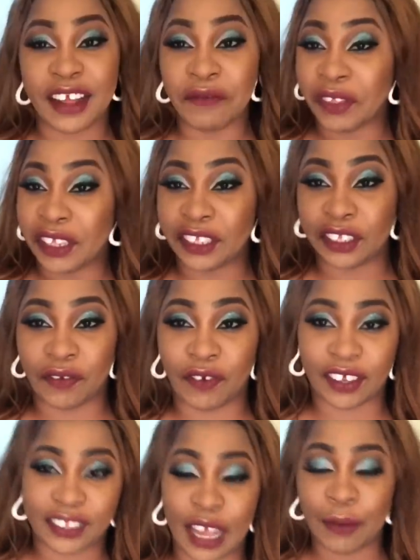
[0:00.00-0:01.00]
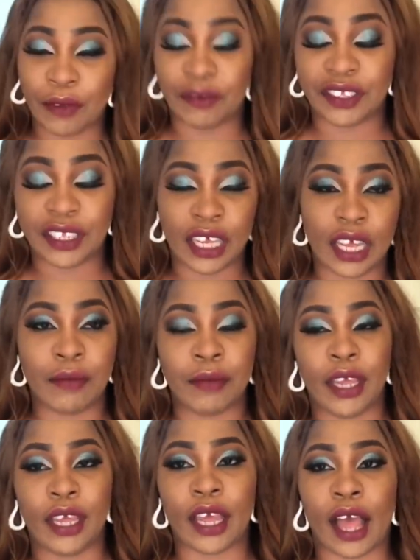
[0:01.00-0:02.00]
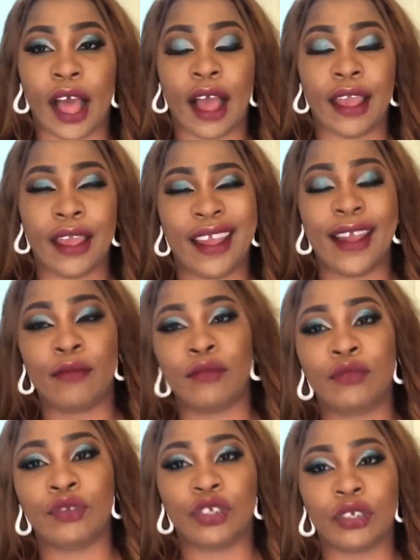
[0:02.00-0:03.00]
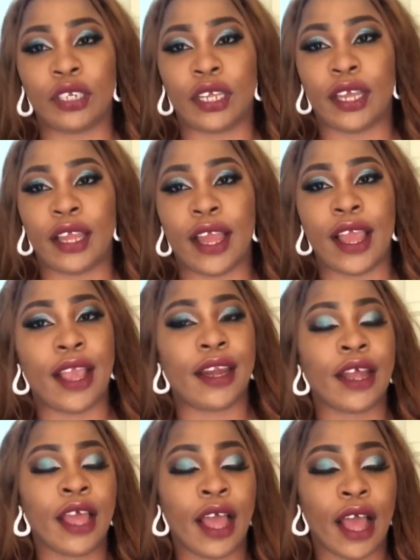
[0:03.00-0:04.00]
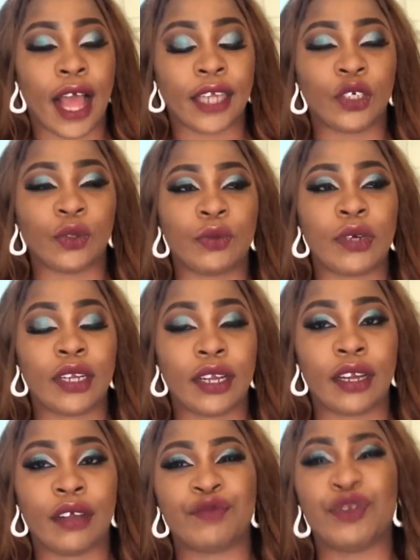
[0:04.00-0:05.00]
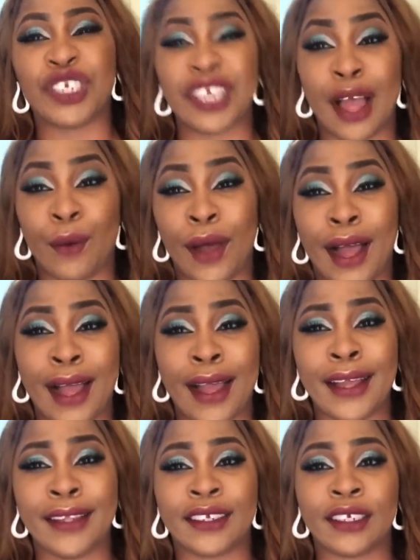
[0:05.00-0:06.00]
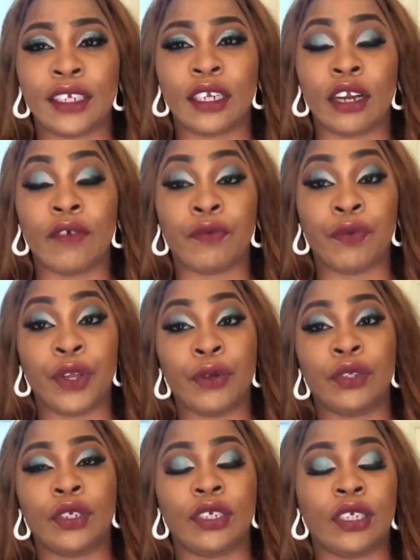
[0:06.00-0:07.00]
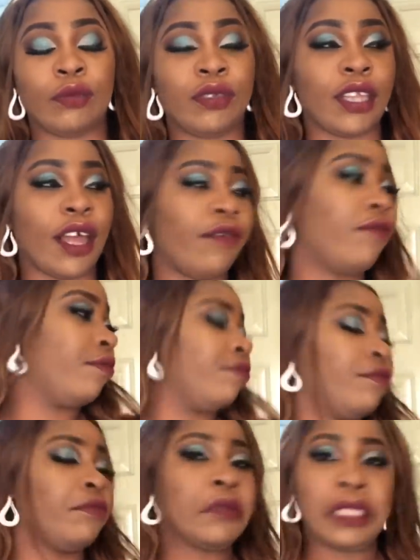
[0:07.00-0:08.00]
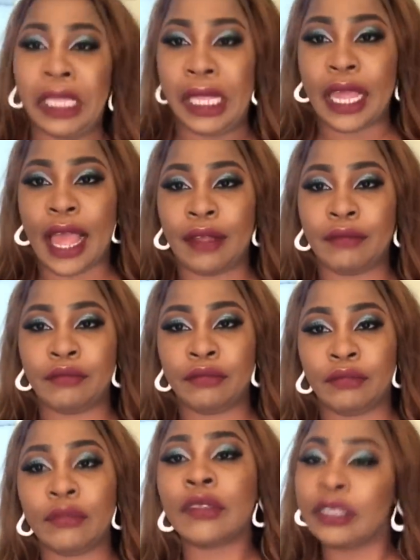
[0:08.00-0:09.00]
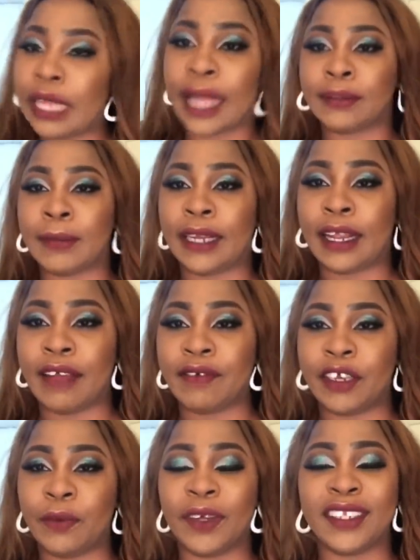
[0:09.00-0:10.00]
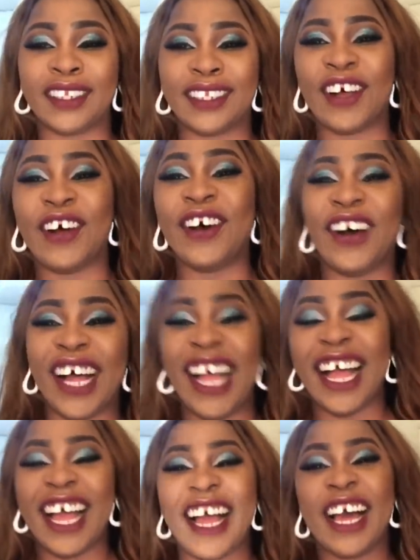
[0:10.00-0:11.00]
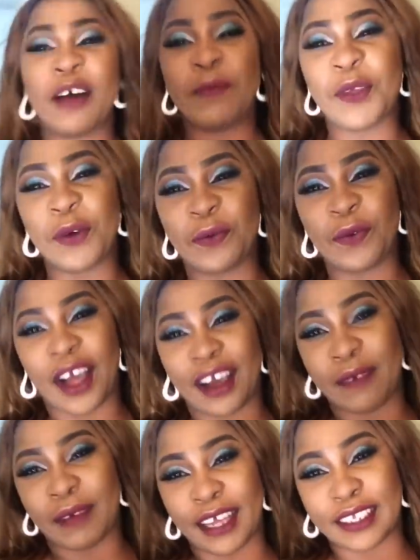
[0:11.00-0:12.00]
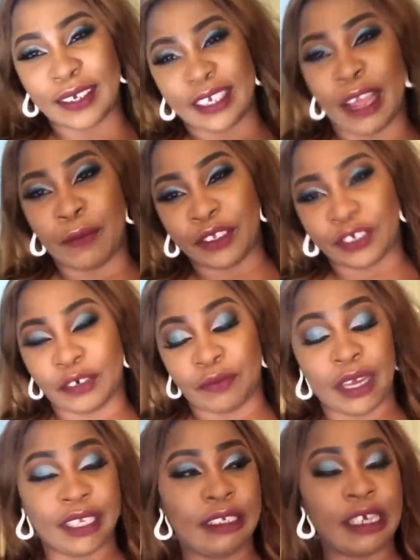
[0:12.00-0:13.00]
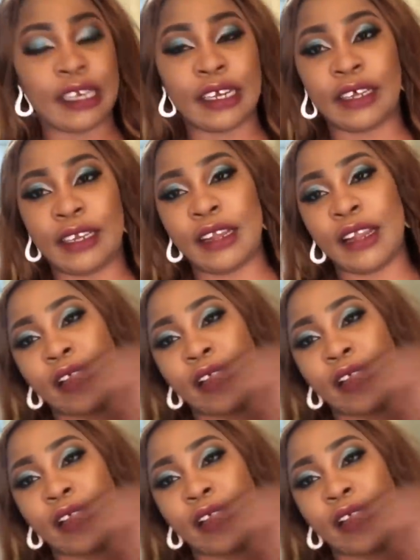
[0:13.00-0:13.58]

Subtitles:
If this is your first time of seeing me, I am Judy and I do a lot of DIYs and a lot of real Judy Gems like. Yeah, that's my life anyways. So welcome back to another episode of my channel.